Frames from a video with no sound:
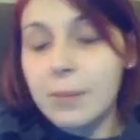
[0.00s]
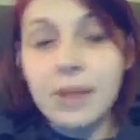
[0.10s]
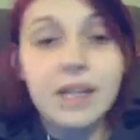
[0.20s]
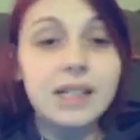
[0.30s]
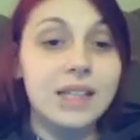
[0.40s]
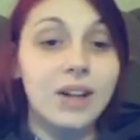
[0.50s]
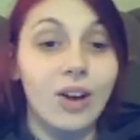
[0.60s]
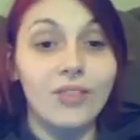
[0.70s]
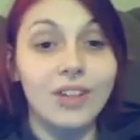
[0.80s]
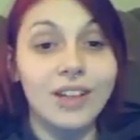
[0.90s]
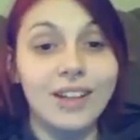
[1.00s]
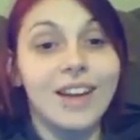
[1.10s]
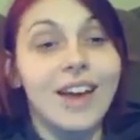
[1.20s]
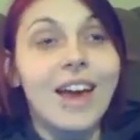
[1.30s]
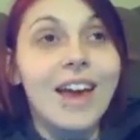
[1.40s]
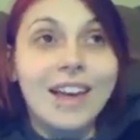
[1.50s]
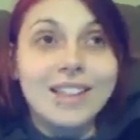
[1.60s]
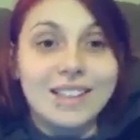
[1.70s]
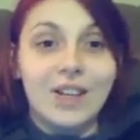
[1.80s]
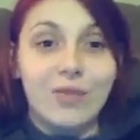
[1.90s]
But he does that often.
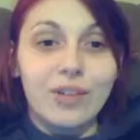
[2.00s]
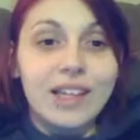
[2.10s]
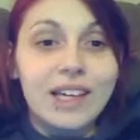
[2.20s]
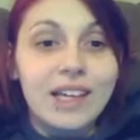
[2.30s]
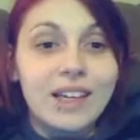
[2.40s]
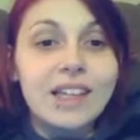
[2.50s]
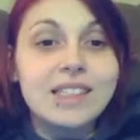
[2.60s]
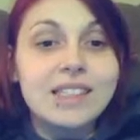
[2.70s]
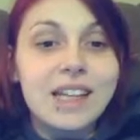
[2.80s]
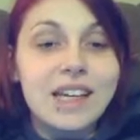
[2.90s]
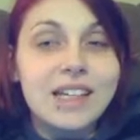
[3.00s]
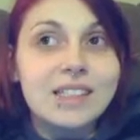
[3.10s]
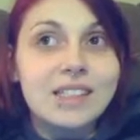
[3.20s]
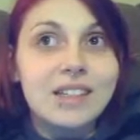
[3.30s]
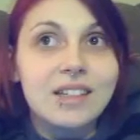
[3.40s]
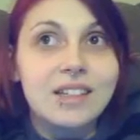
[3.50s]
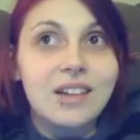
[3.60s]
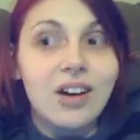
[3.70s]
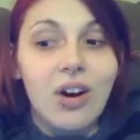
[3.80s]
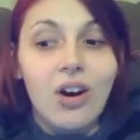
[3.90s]
He's, like, really, he stays
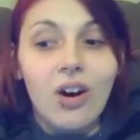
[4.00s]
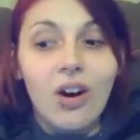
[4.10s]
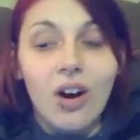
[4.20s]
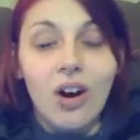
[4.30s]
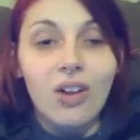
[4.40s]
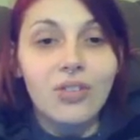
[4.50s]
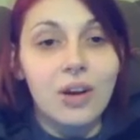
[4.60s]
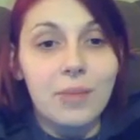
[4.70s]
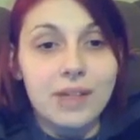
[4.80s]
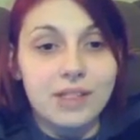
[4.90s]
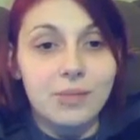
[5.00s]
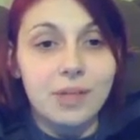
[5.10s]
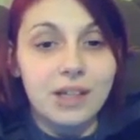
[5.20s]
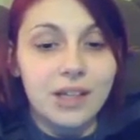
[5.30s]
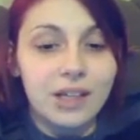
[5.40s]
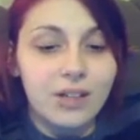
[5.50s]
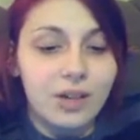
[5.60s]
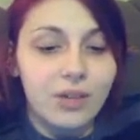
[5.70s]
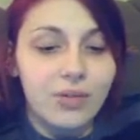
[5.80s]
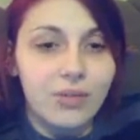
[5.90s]
all throughout my stomach. Like, he'll
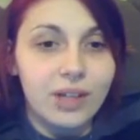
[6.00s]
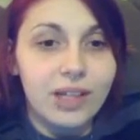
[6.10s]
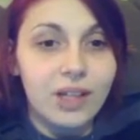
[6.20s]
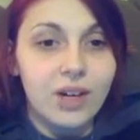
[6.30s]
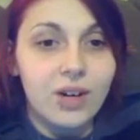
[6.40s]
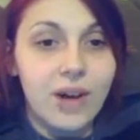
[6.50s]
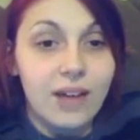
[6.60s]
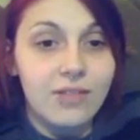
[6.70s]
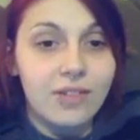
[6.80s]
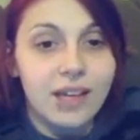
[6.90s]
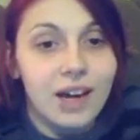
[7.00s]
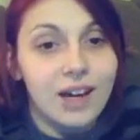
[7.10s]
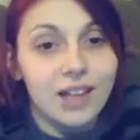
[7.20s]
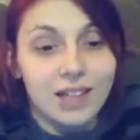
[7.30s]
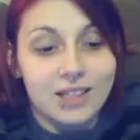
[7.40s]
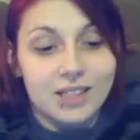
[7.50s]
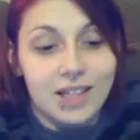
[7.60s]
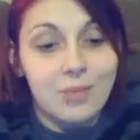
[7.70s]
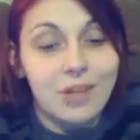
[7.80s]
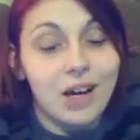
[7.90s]
go really low and really high, like, at the
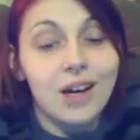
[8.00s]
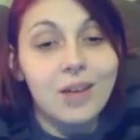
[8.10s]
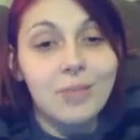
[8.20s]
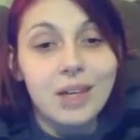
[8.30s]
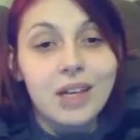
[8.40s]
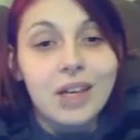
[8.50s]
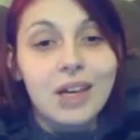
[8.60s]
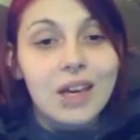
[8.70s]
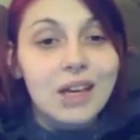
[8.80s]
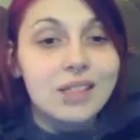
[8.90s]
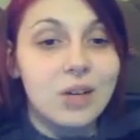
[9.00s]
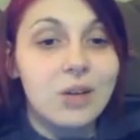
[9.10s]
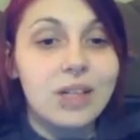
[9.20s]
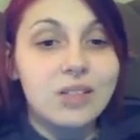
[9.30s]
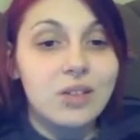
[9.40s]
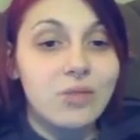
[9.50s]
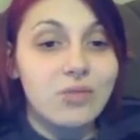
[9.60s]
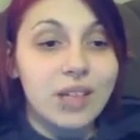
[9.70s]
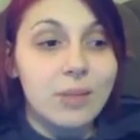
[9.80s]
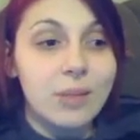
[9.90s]
same time. So he's
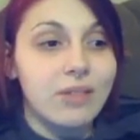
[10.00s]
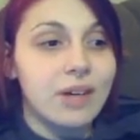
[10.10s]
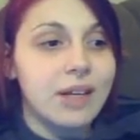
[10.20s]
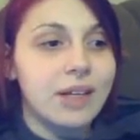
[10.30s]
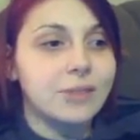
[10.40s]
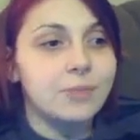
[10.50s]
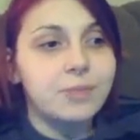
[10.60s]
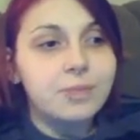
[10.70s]
really big right now.